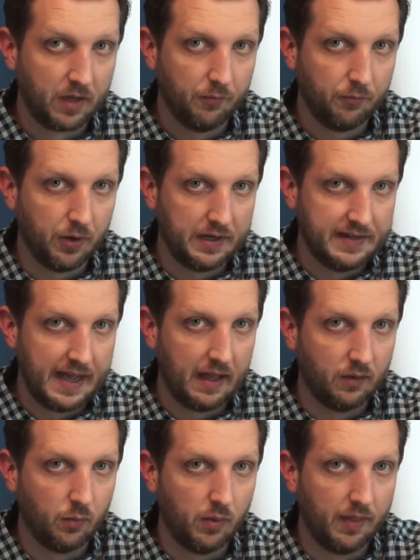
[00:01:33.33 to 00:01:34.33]
for a
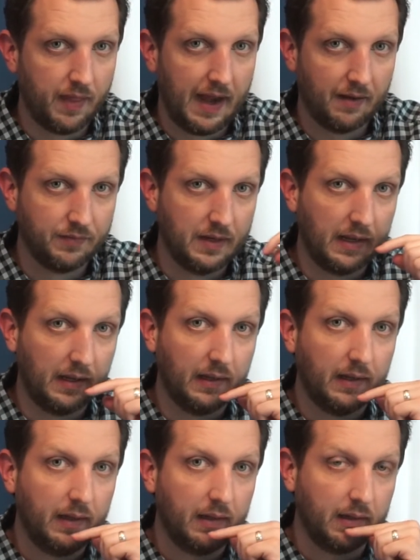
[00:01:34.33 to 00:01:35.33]
debt with Afni
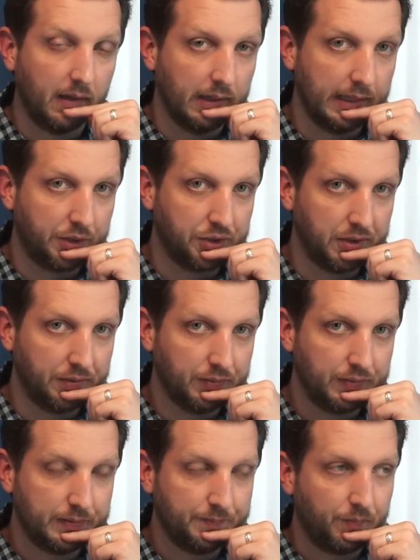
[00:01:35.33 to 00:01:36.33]

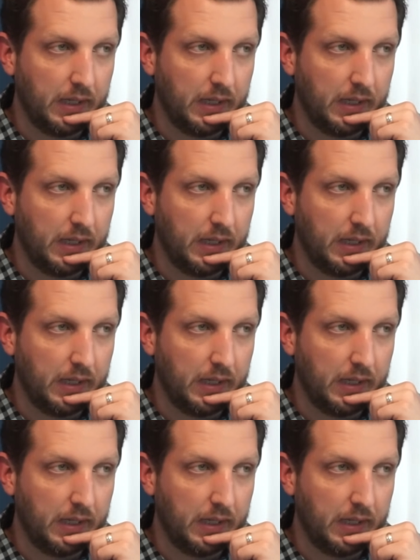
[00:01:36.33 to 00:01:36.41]
Collections?